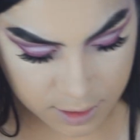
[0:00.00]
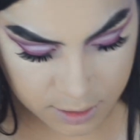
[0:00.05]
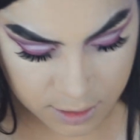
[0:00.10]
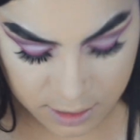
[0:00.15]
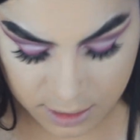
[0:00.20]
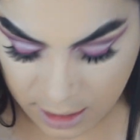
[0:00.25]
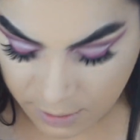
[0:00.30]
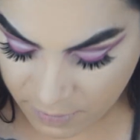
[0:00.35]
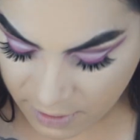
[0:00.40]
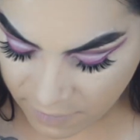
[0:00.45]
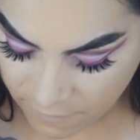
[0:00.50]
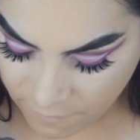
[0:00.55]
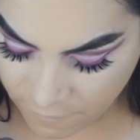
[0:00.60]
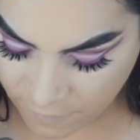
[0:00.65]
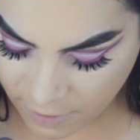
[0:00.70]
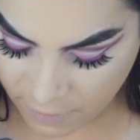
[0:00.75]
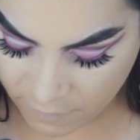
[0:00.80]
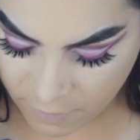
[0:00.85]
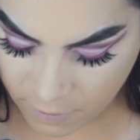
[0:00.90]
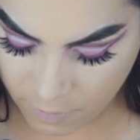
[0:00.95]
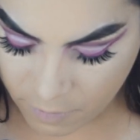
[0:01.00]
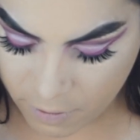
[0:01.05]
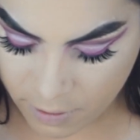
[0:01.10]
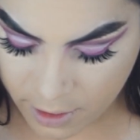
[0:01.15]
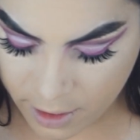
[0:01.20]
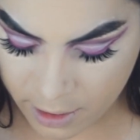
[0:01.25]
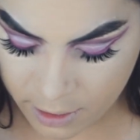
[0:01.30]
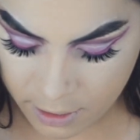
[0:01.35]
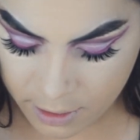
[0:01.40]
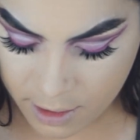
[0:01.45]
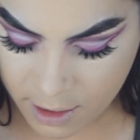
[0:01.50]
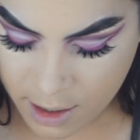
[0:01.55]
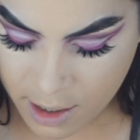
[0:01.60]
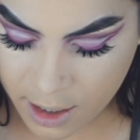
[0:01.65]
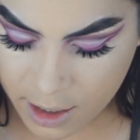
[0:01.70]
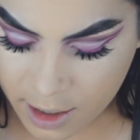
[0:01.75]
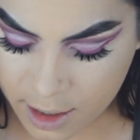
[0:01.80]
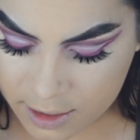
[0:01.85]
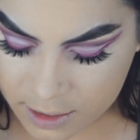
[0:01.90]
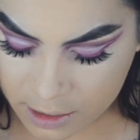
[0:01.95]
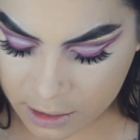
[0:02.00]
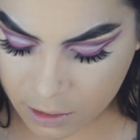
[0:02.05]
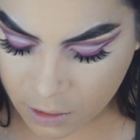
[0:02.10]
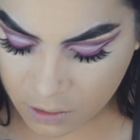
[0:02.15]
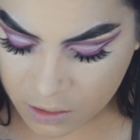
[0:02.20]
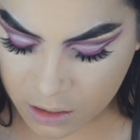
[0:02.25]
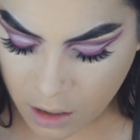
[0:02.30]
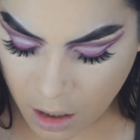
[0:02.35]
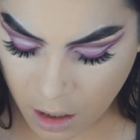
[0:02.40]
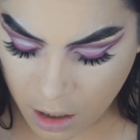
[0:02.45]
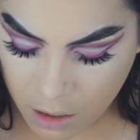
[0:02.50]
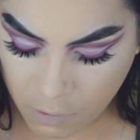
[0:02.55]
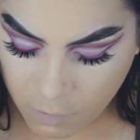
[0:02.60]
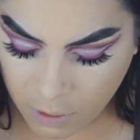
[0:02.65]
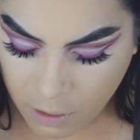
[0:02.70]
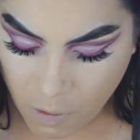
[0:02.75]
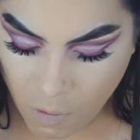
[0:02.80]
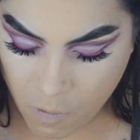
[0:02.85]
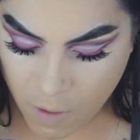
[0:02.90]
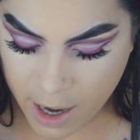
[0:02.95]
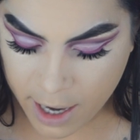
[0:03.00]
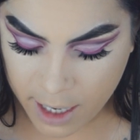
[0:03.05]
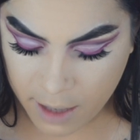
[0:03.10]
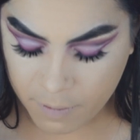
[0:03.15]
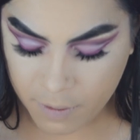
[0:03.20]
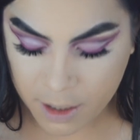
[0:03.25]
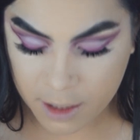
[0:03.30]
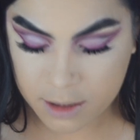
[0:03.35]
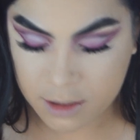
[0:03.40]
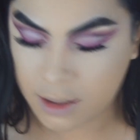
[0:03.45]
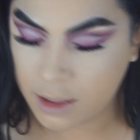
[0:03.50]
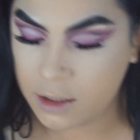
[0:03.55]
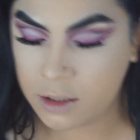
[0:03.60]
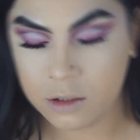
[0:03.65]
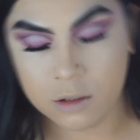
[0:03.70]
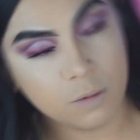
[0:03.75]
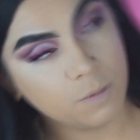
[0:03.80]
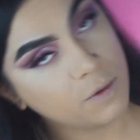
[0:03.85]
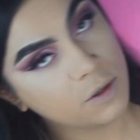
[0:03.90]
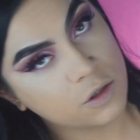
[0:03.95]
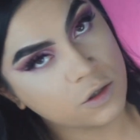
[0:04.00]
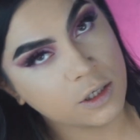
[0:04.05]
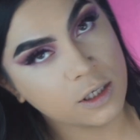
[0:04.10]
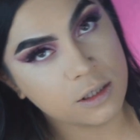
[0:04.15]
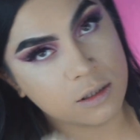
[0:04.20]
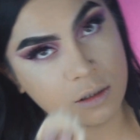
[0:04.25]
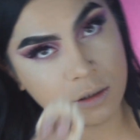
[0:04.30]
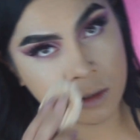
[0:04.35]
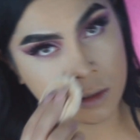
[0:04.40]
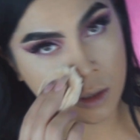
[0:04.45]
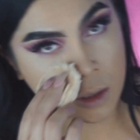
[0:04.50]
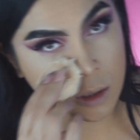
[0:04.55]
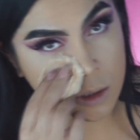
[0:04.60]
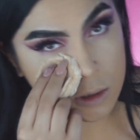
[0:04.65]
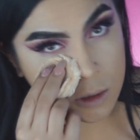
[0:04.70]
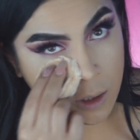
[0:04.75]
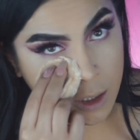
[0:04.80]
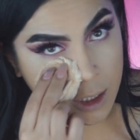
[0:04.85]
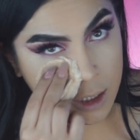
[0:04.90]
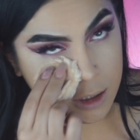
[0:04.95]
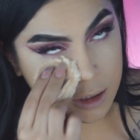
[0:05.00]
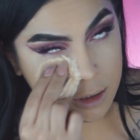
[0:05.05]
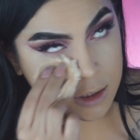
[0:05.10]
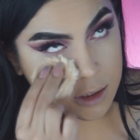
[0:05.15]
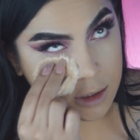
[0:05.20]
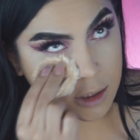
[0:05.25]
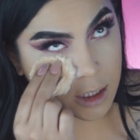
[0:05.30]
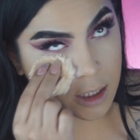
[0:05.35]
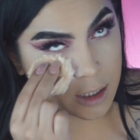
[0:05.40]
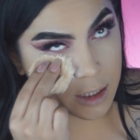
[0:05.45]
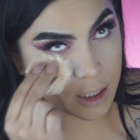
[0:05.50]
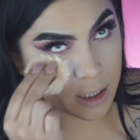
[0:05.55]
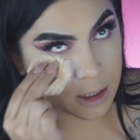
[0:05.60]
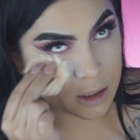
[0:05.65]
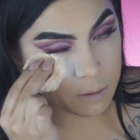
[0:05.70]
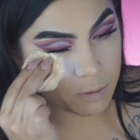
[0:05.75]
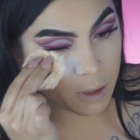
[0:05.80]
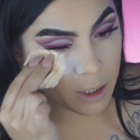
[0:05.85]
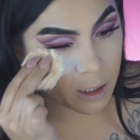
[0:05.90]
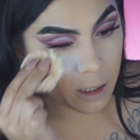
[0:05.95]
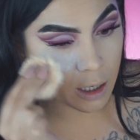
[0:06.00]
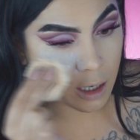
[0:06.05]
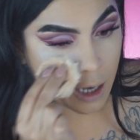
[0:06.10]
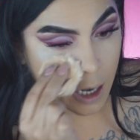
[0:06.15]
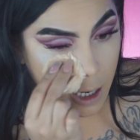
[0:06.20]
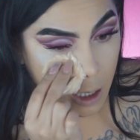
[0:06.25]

This is like my favorite one. Because it goes on real white, but it's like super translucent, so I can see that it's baking.